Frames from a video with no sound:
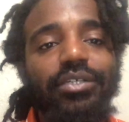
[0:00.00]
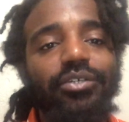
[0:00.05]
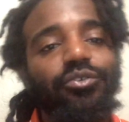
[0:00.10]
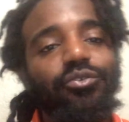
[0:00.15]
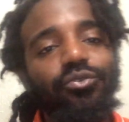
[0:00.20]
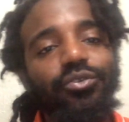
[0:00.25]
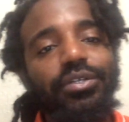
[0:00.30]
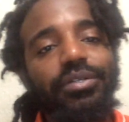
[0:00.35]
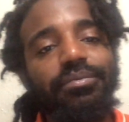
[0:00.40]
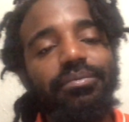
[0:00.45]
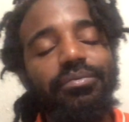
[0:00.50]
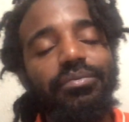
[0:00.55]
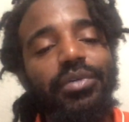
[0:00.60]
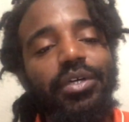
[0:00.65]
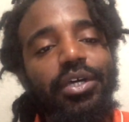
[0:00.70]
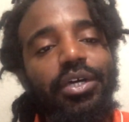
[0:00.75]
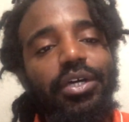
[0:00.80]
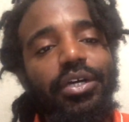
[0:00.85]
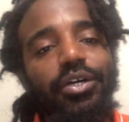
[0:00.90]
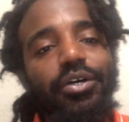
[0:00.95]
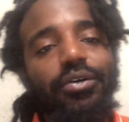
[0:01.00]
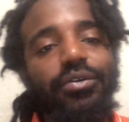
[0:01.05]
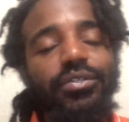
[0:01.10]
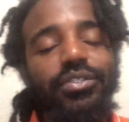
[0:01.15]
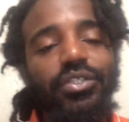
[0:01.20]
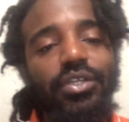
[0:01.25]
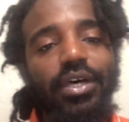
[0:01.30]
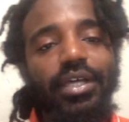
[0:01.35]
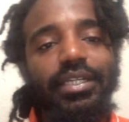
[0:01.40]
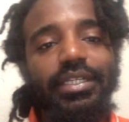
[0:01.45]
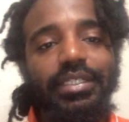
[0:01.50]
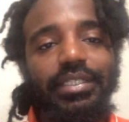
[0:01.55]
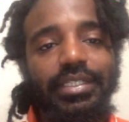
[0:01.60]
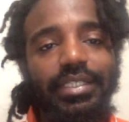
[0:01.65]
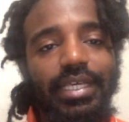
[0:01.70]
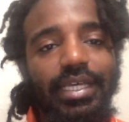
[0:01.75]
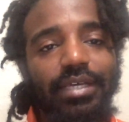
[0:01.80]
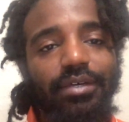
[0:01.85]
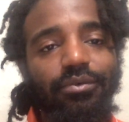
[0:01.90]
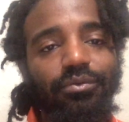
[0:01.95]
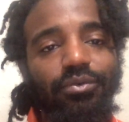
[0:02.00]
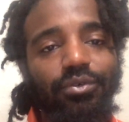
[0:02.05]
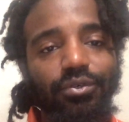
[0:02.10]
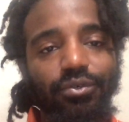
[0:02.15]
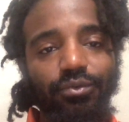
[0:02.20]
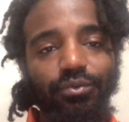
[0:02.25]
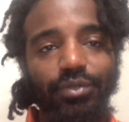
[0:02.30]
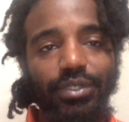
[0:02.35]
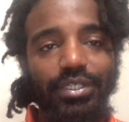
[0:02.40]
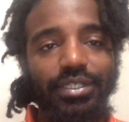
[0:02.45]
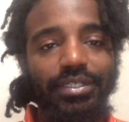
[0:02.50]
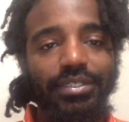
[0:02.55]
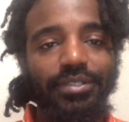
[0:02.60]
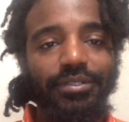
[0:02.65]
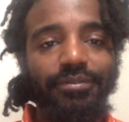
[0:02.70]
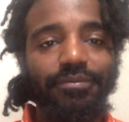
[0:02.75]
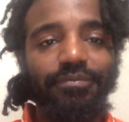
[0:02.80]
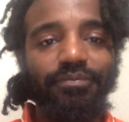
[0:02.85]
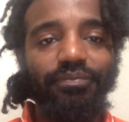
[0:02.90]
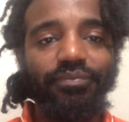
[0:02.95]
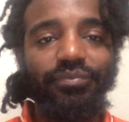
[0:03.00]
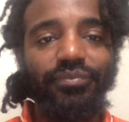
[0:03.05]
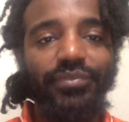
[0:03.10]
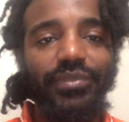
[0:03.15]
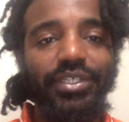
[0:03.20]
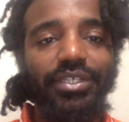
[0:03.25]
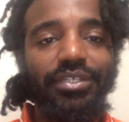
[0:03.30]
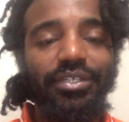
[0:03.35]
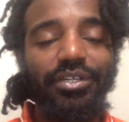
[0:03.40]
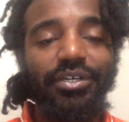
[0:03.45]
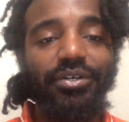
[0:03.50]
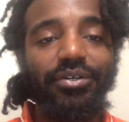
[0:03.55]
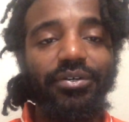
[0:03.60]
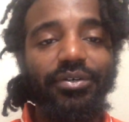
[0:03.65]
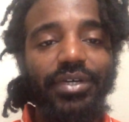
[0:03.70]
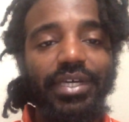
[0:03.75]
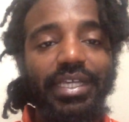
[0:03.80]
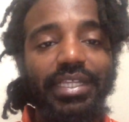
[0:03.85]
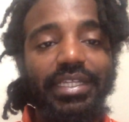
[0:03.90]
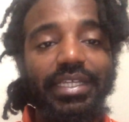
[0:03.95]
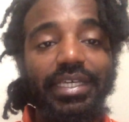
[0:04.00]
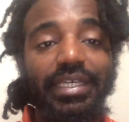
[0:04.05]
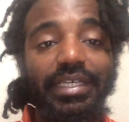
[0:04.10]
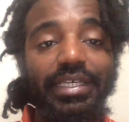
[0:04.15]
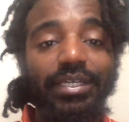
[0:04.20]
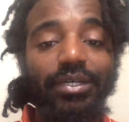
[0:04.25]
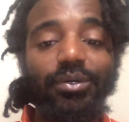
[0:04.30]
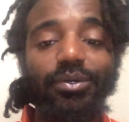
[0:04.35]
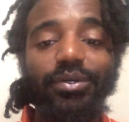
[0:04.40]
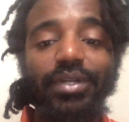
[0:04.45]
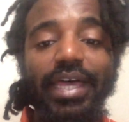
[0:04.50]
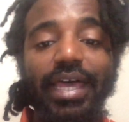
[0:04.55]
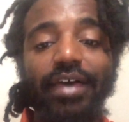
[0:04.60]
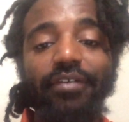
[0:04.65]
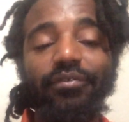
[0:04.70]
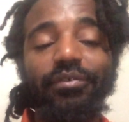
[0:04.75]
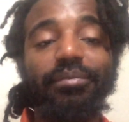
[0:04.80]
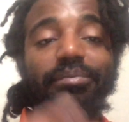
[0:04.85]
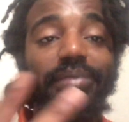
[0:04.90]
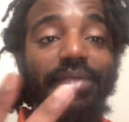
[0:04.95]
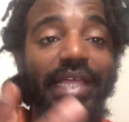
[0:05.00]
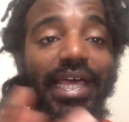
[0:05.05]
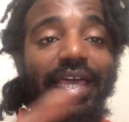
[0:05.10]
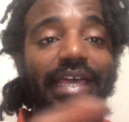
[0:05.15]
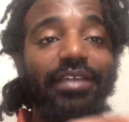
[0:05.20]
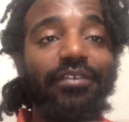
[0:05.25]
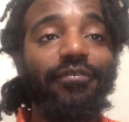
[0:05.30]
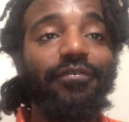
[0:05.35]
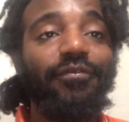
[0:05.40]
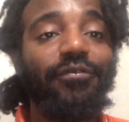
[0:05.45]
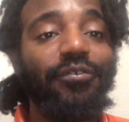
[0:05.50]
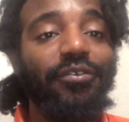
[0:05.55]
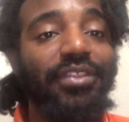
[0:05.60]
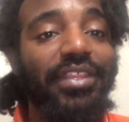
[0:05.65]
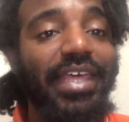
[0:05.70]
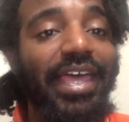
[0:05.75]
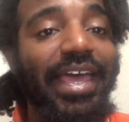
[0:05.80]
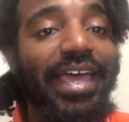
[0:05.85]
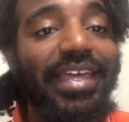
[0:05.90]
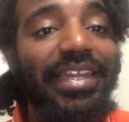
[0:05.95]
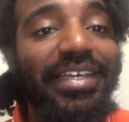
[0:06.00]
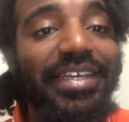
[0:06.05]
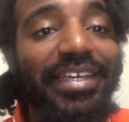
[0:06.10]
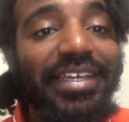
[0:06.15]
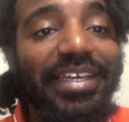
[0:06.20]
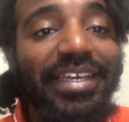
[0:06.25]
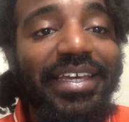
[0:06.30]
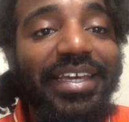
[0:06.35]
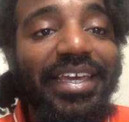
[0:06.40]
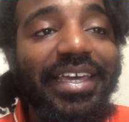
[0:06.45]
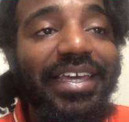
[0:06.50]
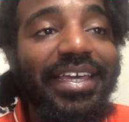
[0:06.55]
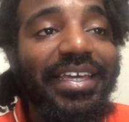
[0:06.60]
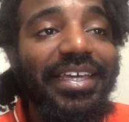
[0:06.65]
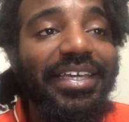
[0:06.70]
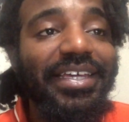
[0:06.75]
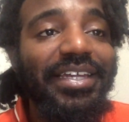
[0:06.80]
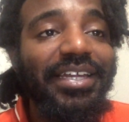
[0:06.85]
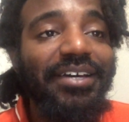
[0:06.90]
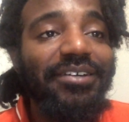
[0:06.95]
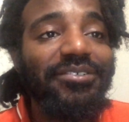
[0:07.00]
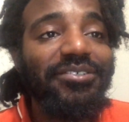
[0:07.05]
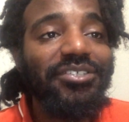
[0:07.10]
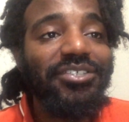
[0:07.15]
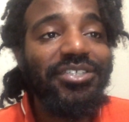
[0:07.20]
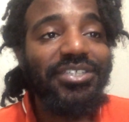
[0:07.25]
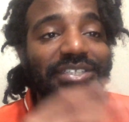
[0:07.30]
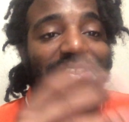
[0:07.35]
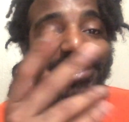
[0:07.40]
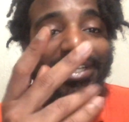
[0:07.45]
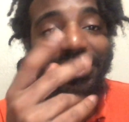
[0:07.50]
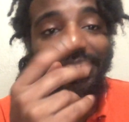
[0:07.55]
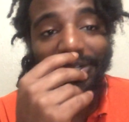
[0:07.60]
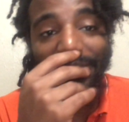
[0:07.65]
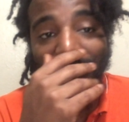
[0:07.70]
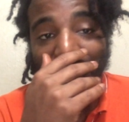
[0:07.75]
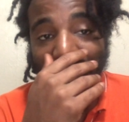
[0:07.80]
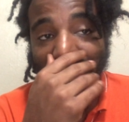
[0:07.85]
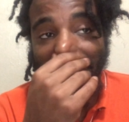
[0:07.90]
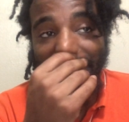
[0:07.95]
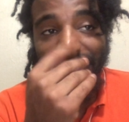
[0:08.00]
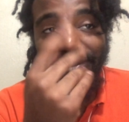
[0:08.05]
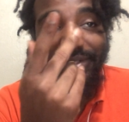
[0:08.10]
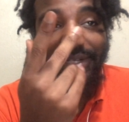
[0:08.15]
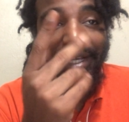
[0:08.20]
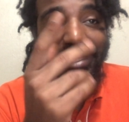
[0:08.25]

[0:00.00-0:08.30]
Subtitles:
And Grimm goes on to say, well, we, you know, and the guild have a plan for that. And I was just like, okay, so